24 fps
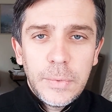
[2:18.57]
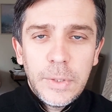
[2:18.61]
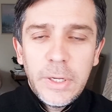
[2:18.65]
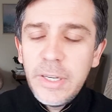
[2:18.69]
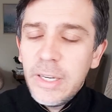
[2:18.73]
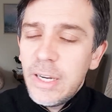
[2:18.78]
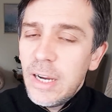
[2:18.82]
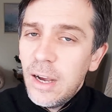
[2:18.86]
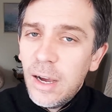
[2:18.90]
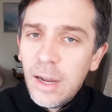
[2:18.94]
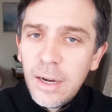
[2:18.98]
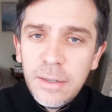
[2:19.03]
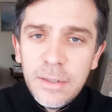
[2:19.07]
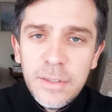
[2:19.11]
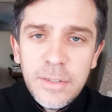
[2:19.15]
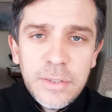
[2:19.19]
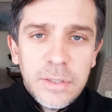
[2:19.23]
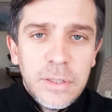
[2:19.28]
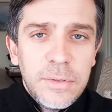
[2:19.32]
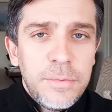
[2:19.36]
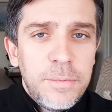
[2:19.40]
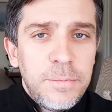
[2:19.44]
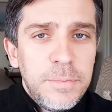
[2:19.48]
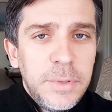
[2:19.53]
regardless
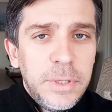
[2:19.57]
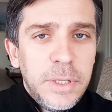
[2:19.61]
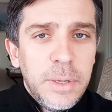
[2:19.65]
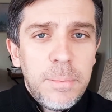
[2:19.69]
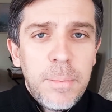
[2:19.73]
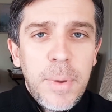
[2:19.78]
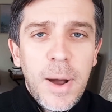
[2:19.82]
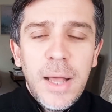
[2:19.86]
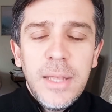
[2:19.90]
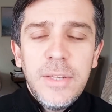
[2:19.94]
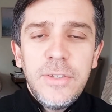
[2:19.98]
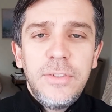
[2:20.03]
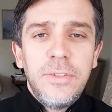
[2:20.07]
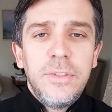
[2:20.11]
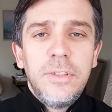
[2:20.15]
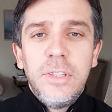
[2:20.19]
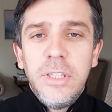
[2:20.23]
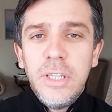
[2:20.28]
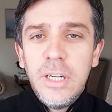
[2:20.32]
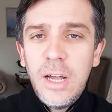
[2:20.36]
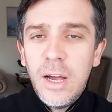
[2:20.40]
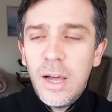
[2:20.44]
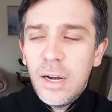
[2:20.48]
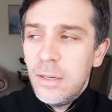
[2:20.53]
of the past,
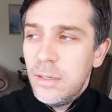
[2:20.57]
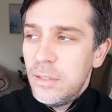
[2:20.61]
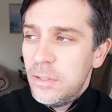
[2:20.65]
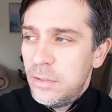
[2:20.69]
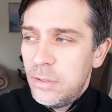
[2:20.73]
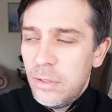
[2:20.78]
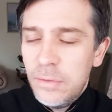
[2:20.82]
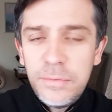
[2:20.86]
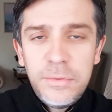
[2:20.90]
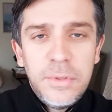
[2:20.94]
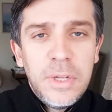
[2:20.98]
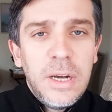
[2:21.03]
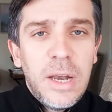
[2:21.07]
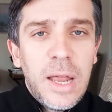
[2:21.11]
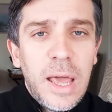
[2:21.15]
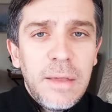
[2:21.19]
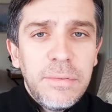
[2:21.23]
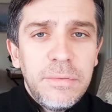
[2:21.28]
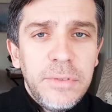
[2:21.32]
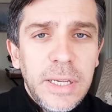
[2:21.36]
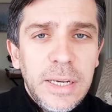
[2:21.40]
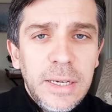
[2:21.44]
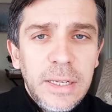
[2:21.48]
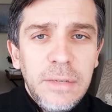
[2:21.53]
regardless of the
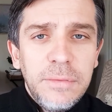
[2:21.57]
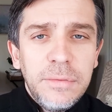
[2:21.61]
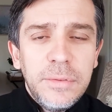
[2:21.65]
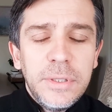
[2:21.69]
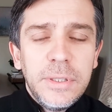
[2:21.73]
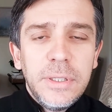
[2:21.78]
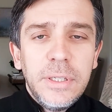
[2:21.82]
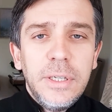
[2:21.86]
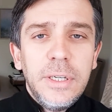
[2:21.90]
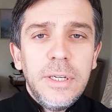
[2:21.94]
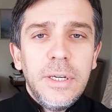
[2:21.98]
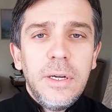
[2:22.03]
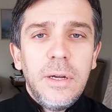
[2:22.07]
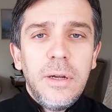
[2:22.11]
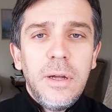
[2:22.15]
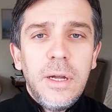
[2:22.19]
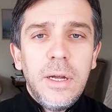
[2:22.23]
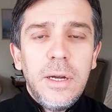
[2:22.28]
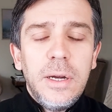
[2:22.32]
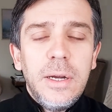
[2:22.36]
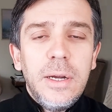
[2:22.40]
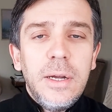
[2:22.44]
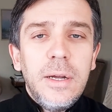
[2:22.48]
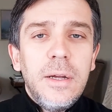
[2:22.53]
life they lived,
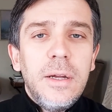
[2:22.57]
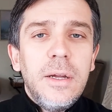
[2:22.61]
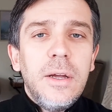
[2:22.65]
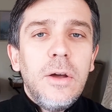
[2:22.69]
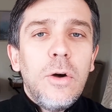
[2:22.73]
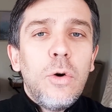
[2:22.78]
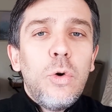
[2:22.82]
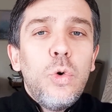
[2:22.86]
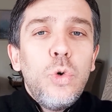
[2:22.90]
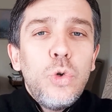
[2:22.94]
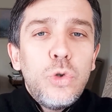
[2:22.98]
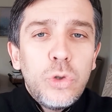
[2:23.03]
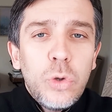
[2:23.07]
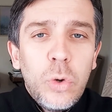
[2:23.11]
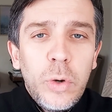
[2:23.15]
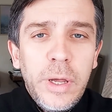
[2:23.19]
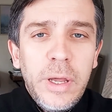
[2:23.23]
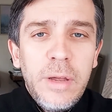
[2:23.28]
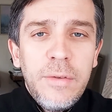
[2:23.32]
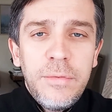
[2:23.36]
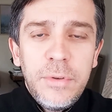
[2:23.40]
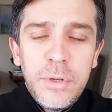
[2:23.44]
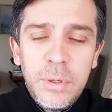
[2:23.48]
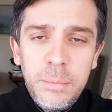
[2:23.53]

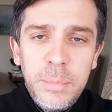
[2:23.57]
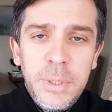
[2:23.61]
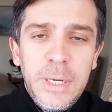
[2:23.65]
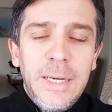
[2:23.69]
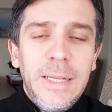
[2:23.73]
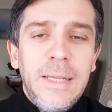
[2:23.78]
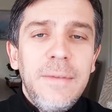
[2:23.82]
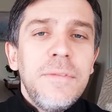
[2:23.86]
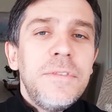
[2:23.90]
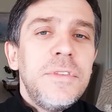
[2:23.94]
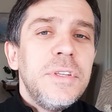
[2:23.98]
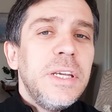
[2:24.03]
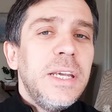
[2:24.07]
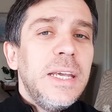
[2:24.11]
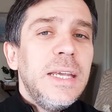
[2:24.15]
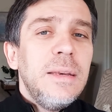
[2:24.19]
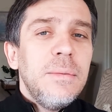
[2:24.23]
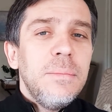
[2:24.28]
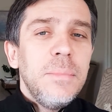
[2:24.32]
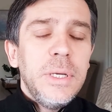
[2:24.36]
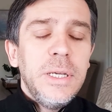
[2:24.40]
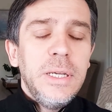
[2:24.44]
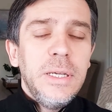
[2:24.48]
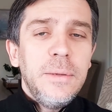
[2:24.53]
whosoever believes
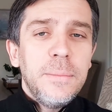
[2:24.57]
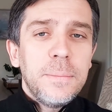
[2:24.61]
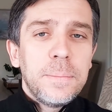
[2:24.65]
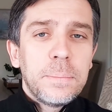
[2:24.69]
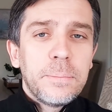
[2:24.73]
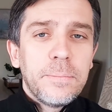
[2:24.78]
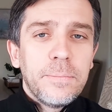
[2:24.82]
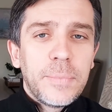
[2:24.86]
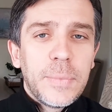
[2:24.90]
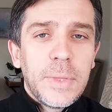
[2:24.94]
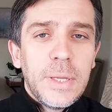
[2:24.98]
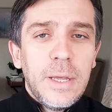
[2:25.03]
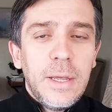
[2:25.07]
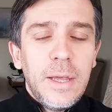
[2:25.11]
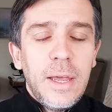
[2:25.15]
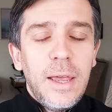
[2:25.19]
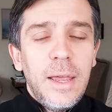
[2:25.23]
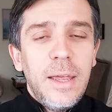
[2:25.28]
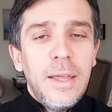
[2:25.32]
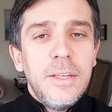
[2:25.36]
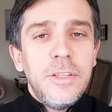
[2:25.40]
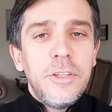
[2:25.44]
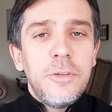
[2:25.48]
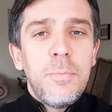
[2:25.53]
in me
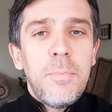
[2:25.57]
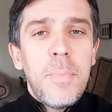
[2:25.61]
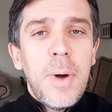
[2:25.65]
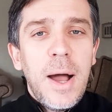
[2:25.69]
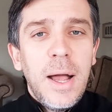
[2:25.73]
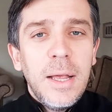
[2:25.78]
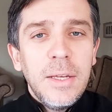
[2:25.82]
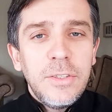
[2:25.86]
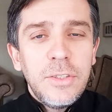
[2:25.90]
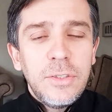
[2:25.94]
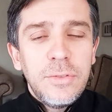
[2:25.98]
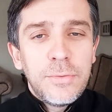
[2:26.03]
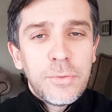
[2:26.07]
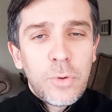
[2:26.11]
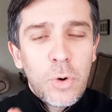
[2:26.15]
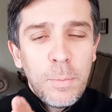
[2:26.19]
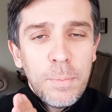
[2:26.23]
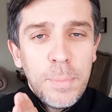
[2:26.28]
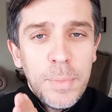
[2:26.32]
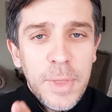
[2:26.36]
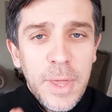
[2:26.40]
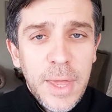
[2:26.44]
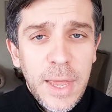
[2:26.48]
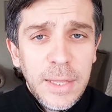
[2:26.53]
has passed
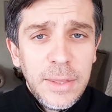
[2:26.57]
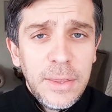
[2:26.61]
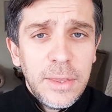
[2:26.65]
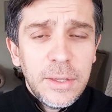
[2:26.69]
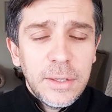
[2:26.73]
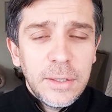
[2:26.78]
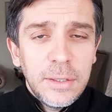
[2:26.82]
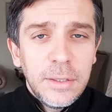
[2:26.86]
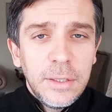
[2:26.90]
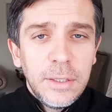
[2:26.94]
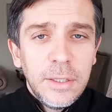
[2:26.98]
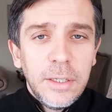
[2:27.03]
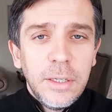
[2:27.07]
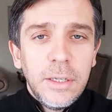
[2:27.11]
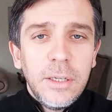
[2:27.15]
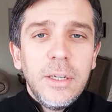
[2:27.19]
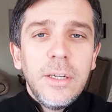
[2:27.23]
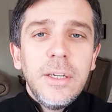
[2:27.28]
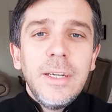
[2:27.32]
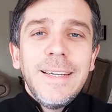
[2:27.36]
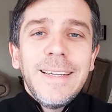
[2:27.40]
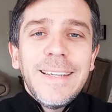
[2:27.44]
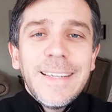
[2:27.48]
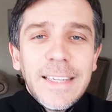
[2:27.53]
from death
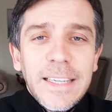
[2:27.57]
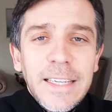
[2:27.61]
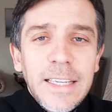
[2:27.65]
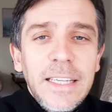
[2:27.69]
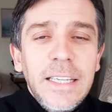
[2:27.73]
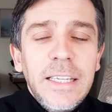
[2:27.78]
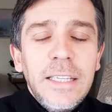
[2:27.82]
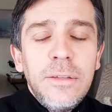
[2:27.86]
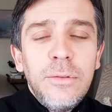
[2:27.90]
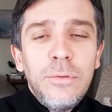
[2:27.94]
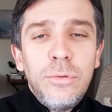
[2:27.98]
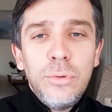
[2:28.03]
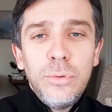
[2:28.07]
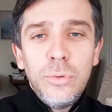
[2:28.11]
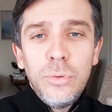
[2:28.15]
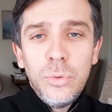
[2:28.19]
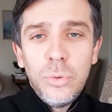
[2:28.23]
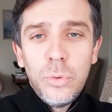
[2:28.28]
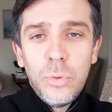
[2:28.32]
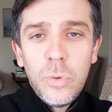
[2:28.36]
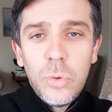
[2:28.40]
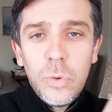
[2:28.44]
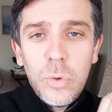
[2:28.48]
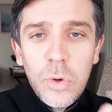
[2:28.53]
into
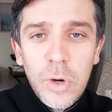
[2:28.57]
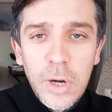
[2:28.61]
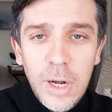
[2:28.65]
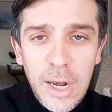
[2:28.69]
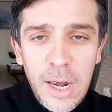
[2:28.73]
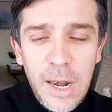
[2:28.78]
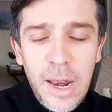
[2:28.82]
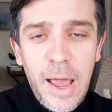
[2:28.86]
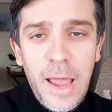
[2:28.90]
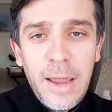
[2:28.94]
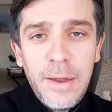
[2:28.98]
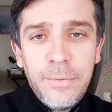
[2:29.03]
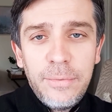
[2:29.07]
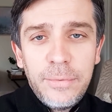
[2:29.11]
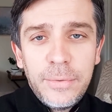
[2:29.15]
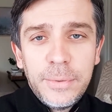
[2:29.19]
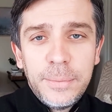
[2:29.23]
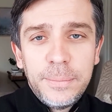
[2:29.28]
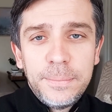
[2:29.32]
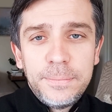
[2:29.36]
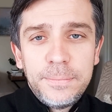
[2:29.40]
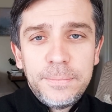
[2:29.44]
life.